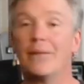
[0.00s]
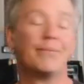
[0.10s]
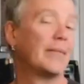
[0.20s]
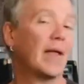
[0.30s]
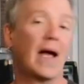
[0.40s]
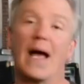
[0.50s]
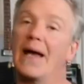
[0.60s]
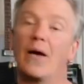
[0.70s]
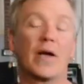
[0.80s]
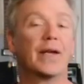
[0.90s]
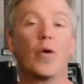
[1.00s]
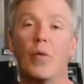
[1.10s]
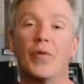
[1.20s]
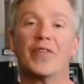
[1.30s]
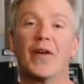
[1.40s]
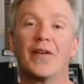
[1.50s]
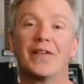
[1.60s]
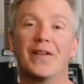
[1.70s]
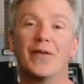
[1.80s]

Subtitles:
I can almost guarantee you